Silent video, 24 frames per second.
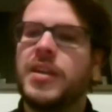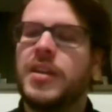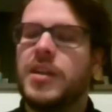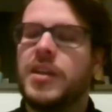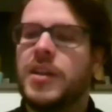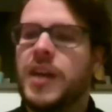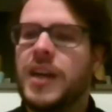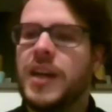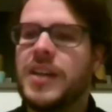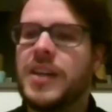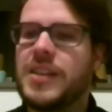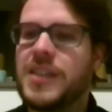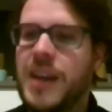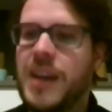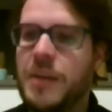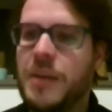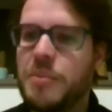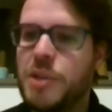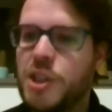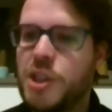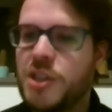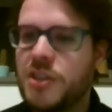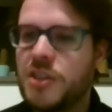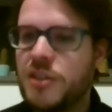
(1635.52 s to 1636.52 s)

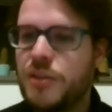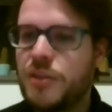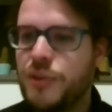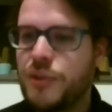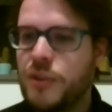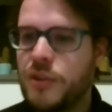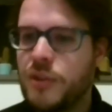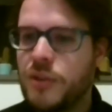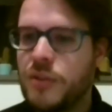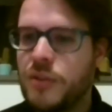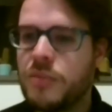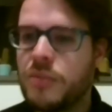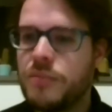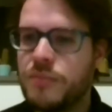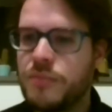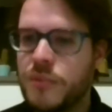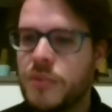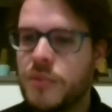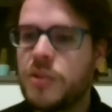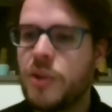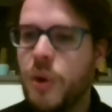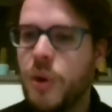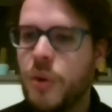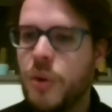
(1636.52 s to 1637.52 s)
exemptions for
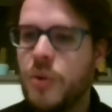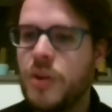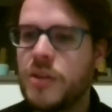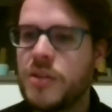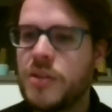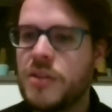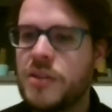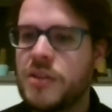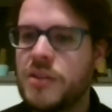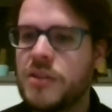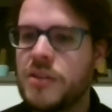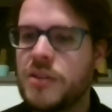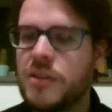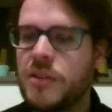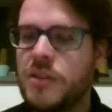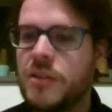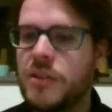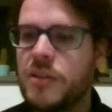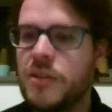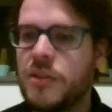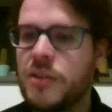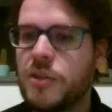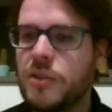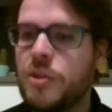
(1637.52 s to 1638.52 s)
tokens
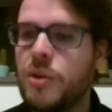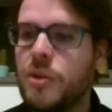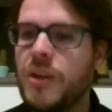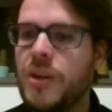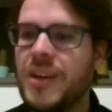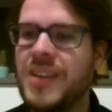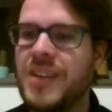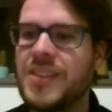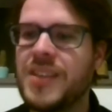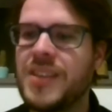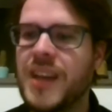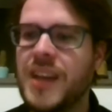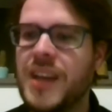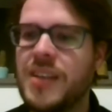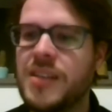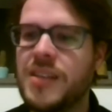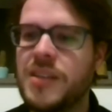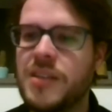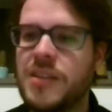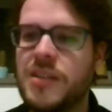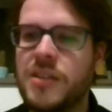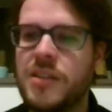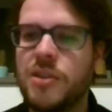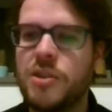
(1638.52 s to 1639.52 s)
or tokenized
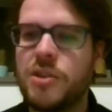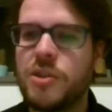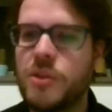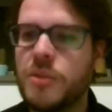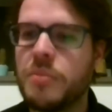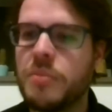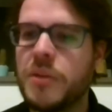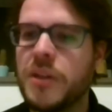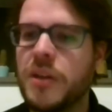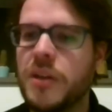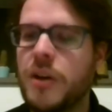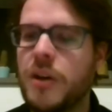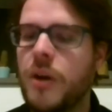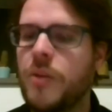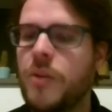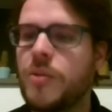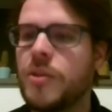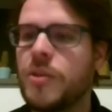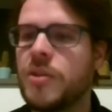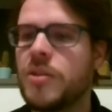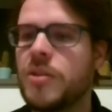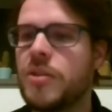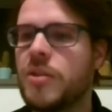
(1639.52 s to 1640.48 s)
assets that shouldn't be included.